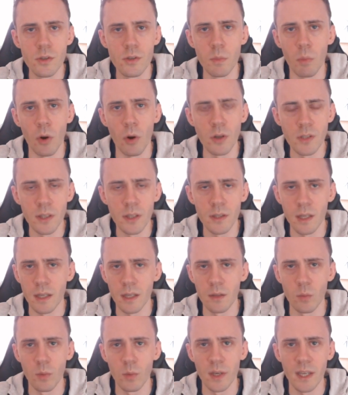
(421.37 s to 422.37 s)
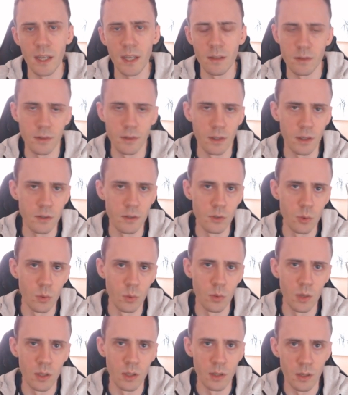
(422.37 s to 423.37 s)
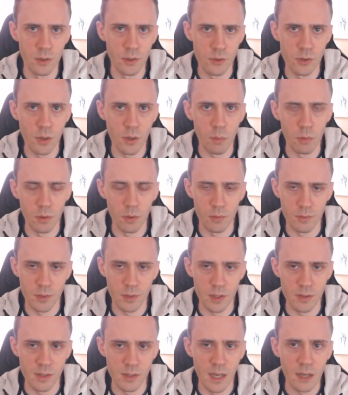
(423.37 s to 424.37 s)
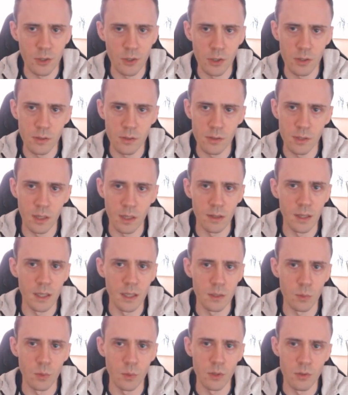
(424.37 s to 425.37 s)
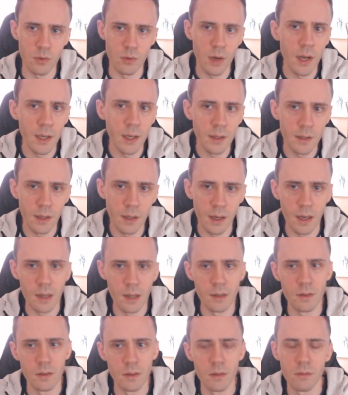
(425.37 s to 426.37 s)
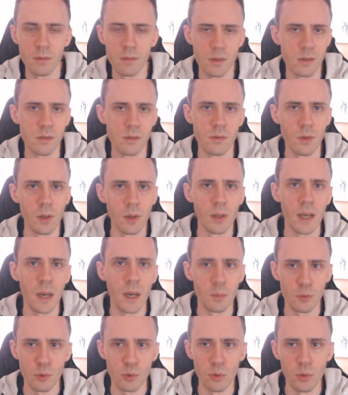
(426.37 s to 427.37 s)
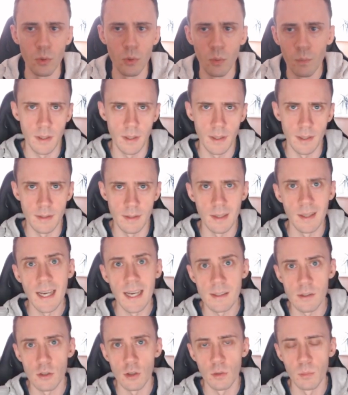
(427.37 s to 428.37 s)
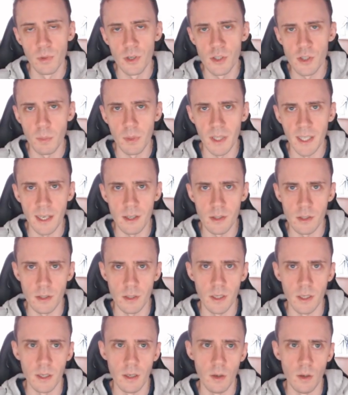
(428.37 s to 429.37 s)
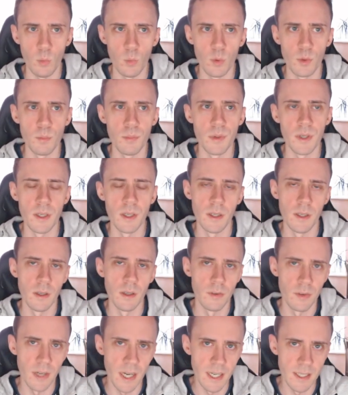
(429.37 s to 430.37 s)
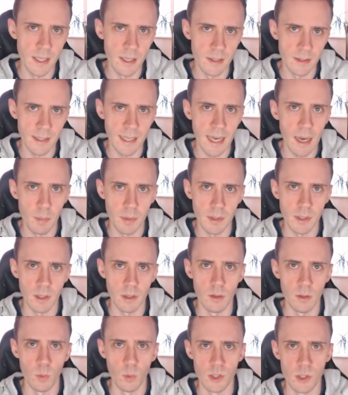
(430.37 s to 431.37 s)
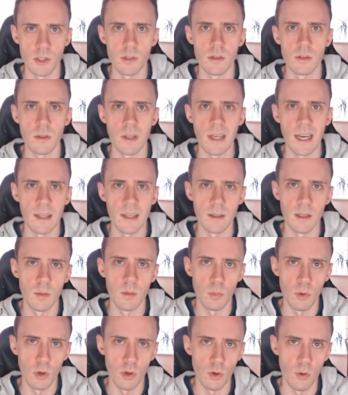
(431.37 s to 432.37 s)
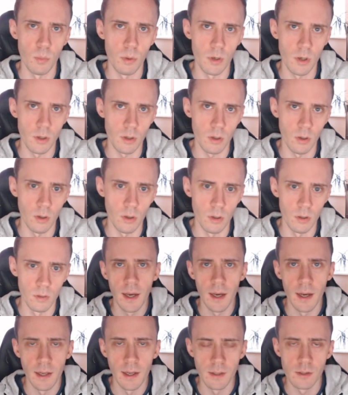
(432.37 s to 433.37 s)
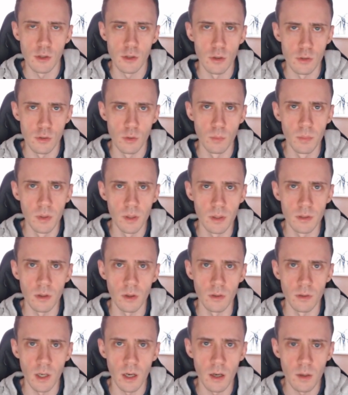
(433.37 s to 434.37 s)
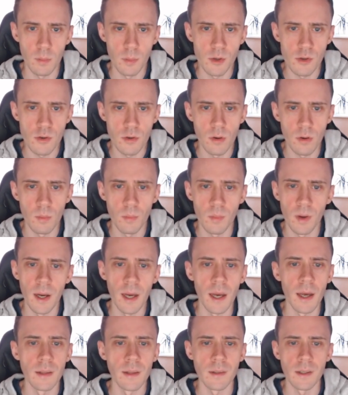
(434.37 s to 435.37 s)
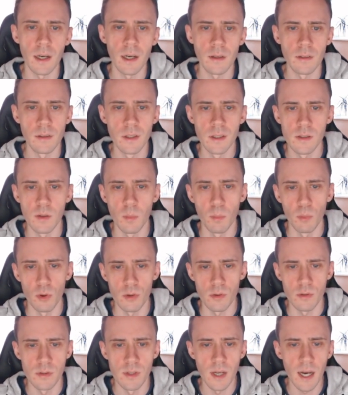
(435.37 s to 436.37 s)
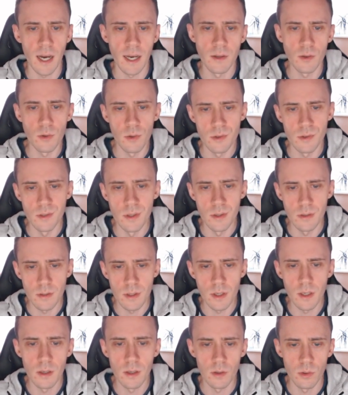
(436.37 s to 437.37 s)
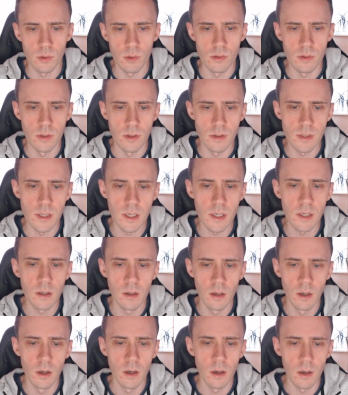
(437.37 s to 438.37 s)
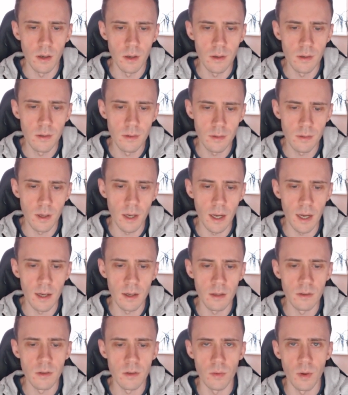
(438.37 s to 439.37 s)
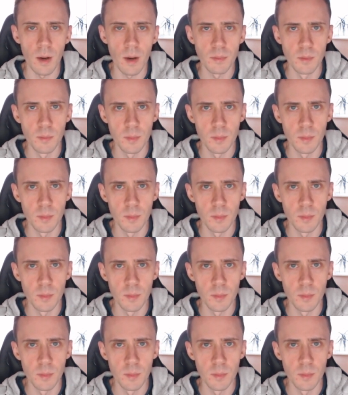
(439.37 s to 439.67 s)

deposit and we can't really do a large number of transactions unless we trade and this is really up to you. And the last non-bridge application here would be Radiant Capital, which is land and borrow protocol. And it's also built on Arbitrum and currently supports DAI, USDC, USDT, ETH and wrapped